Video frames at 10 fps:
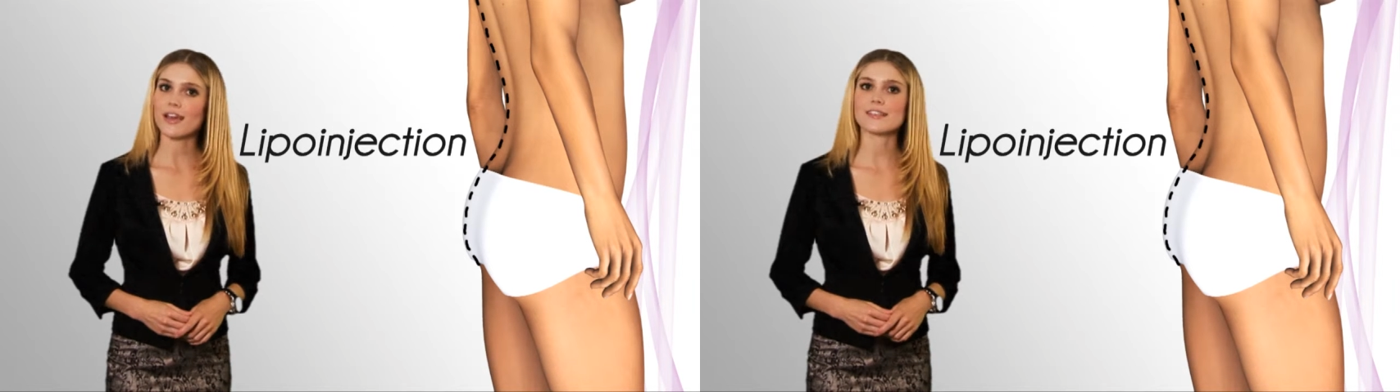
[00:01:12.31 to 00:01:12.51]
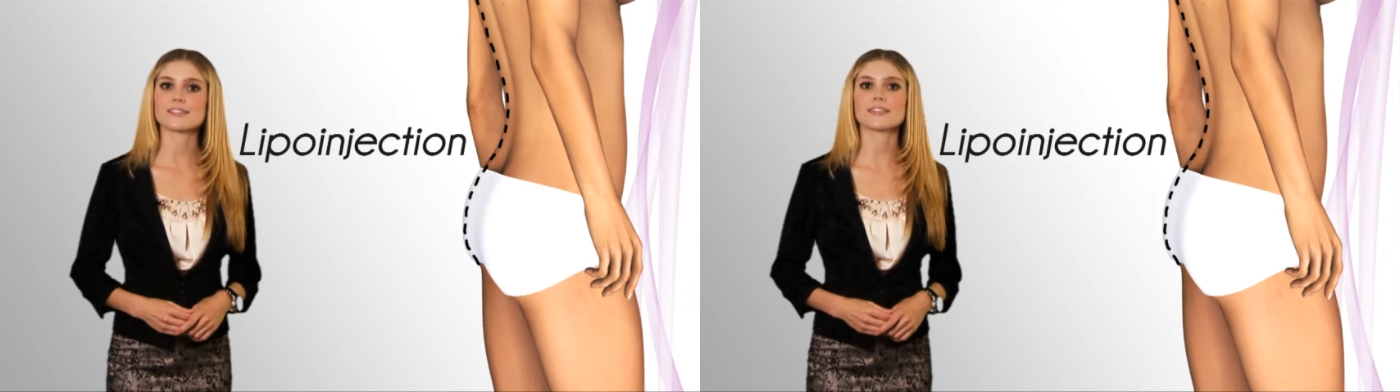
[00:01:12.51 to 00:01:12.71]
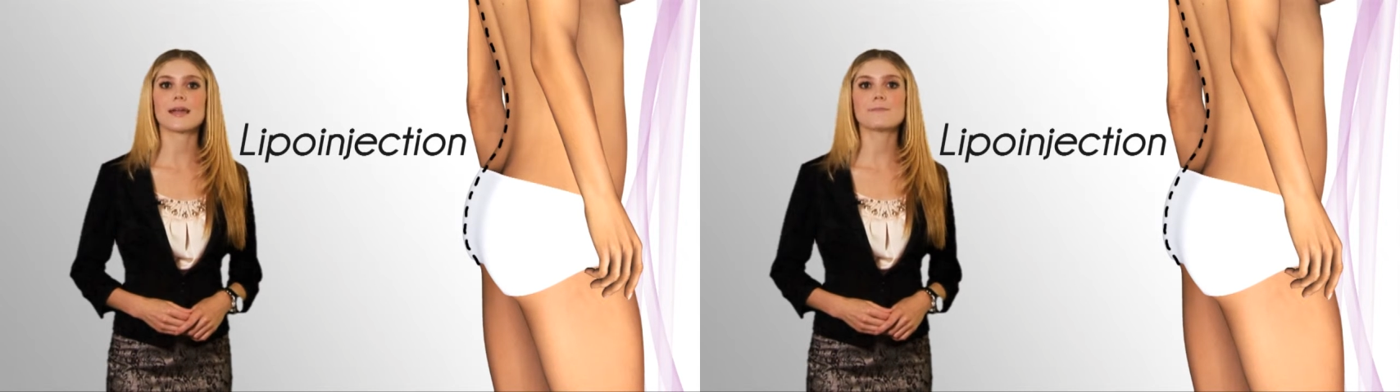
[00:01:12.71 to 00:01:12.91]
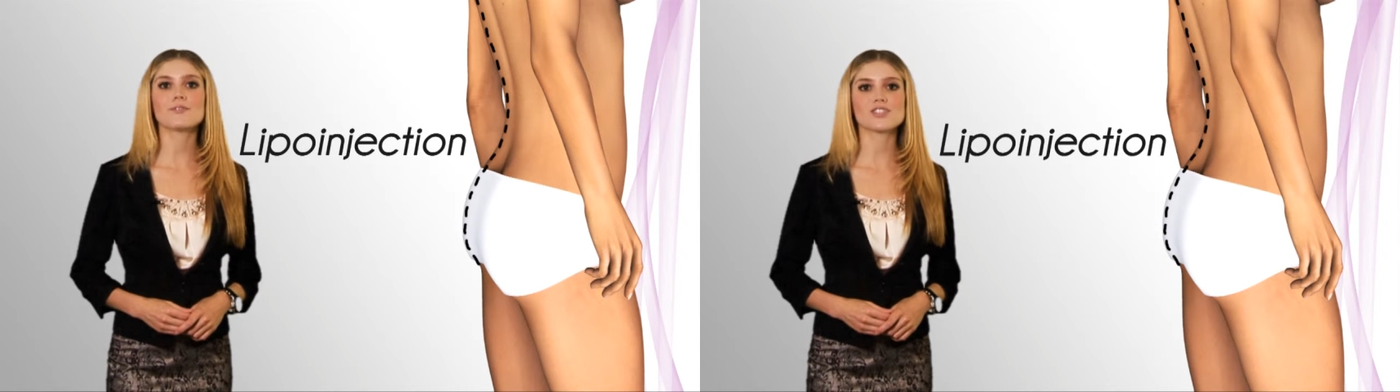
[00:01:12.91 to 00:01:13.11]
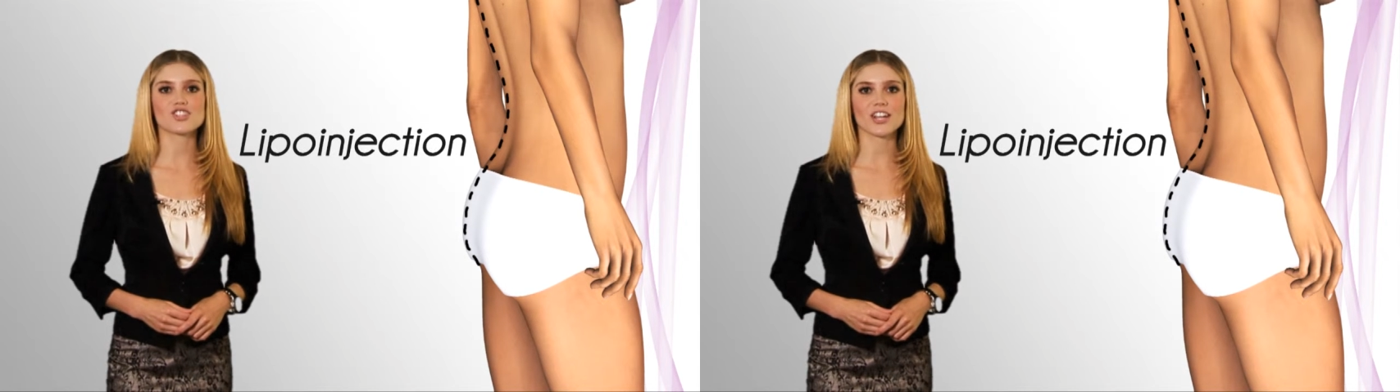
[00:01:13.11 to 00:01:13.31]
as
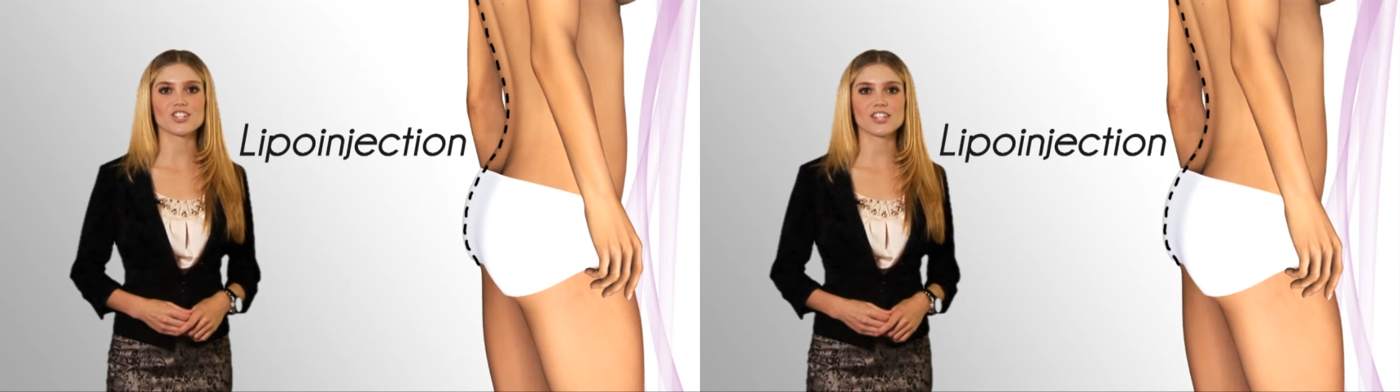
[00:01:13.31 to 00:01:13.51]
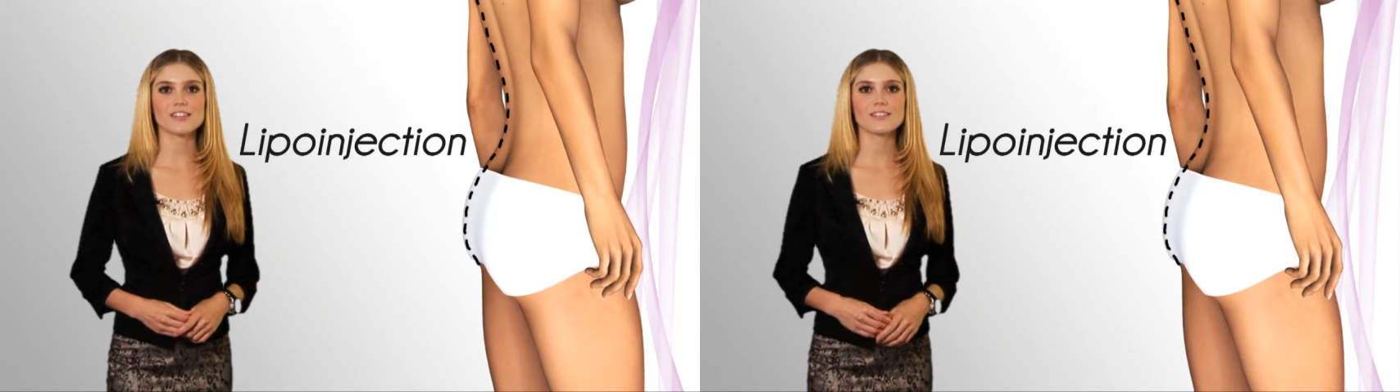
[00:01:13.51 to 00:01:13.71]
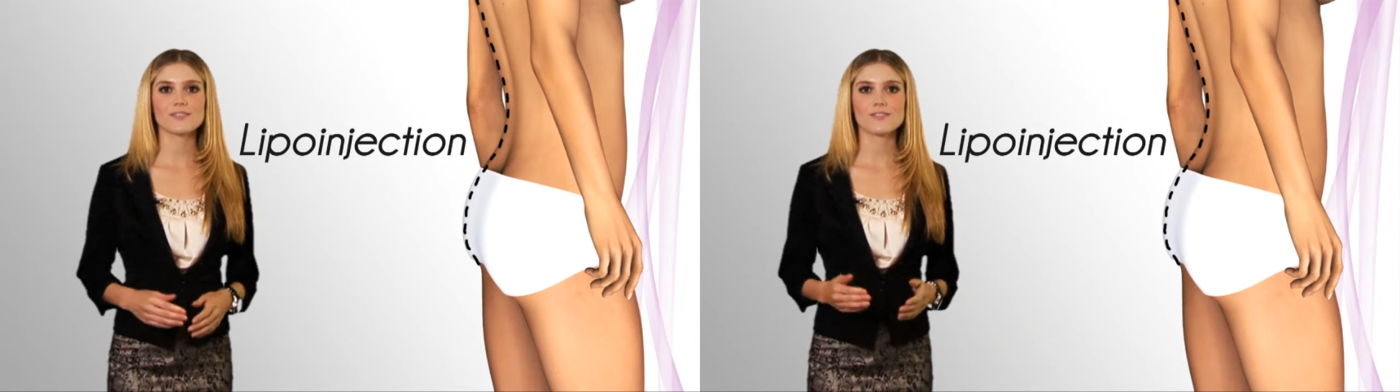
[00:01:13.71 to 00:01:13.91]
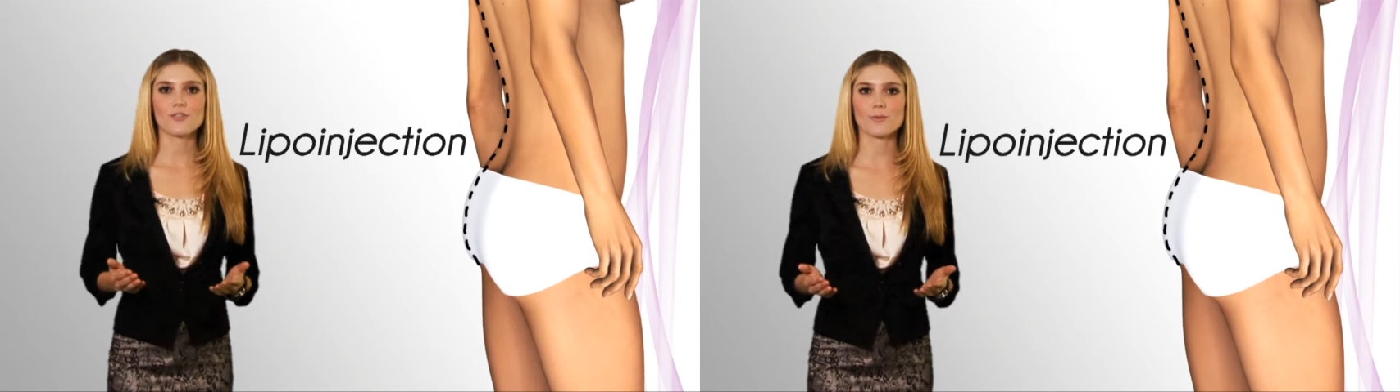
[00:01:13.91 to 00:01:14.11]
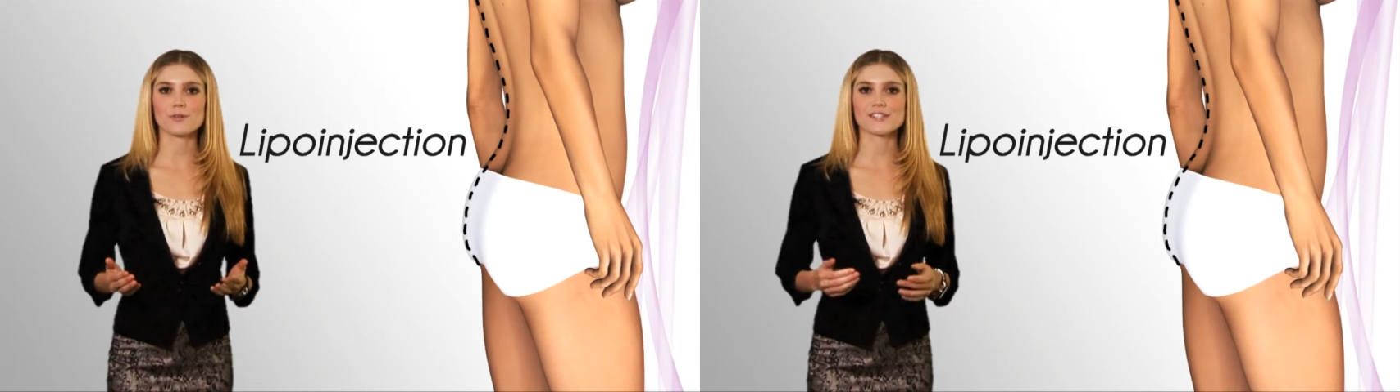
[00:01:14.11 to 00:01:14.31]
lipoinjection
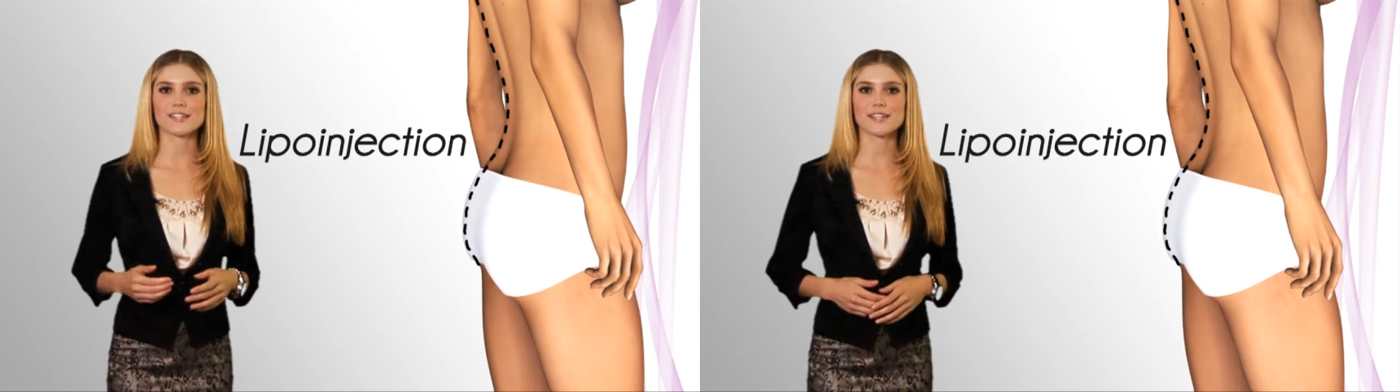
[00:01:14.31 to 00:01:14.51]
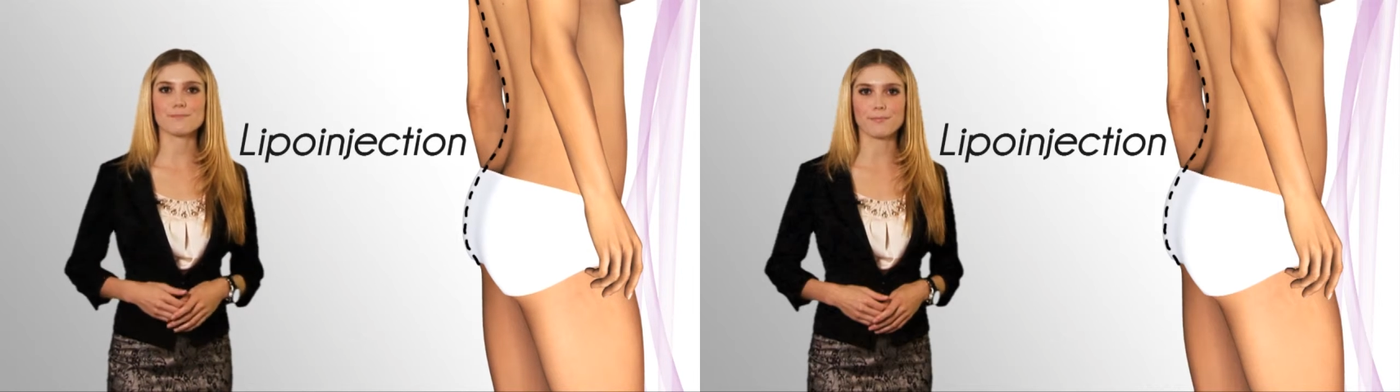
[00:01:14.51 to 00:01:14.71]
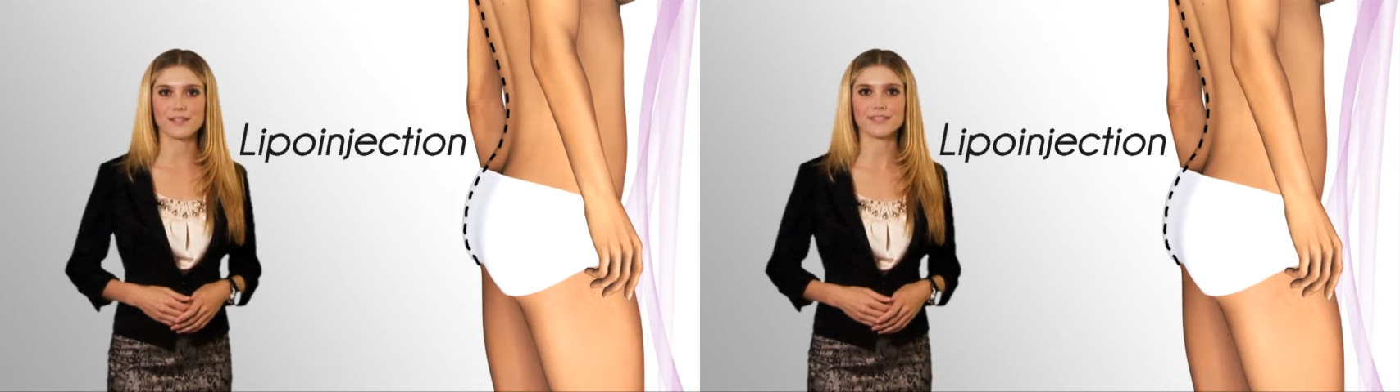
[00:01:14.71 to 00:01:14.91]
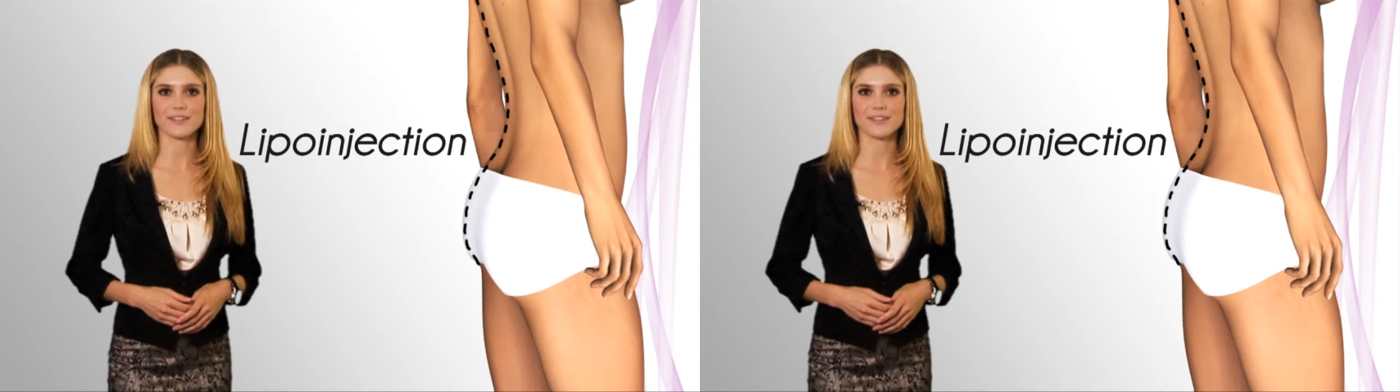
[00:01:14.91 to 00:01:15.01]
or Brazilian butt